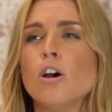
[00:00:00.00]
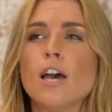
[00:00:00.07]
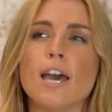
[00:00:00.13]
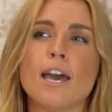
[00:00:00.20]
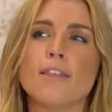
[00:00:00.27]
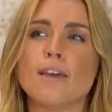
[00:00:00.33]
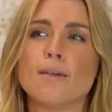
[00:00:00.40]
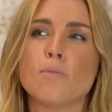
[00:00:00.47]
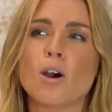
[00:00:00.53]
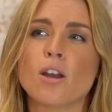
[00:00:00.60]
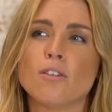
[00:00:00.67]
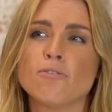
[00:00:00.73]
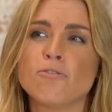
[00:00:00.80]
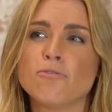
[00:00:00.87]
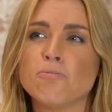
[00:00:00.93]
and they might
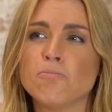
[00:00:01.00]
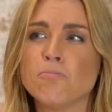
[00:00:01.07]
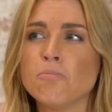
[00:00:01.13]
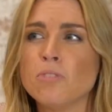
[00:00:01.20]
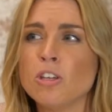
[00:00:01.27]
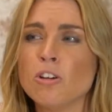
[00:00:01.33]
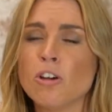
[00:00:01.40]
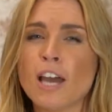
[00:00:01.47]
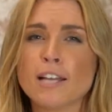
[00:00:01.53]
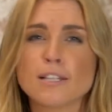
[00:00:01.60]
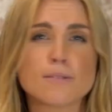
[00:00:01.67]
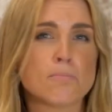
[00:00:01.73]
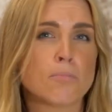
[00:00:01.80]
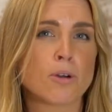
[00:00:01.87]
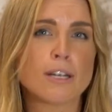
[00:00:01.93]
have had
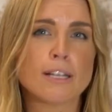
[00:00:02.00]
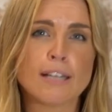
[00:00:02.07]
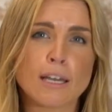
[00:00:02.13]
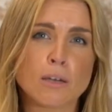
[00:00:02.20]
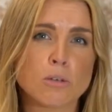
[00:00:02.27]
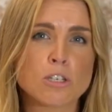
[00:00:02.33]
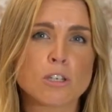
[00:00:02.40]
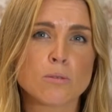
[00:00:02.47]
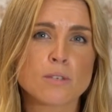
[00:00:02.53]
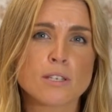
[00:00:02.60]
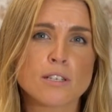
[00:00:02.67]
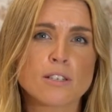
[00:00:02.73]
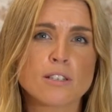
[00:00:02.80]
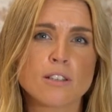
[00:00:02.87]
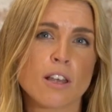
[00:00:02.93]
some body language
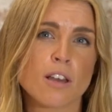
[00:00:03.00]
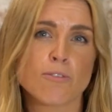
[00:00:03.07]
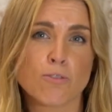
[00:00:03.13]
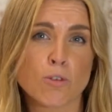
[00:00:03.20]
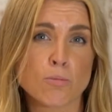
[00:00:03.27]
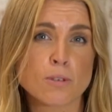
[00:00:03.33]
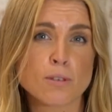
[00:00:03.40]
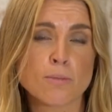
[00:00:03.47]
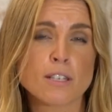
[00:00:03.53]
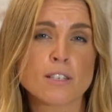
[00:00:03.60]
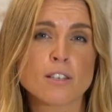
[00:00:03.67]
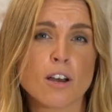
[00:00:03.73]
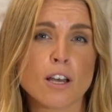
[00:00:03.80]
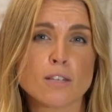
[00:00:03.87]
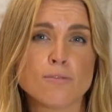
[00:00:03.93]
that formed some
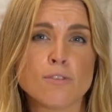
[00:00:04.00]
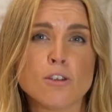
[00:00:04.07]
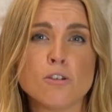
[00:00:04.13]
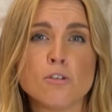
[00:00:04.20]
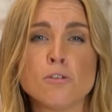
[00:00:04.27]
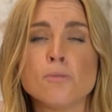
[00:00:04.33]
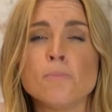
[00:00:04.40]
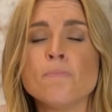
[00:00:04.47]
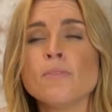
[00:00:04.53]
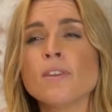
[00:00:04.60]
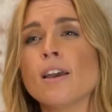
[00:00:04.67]
insights for you.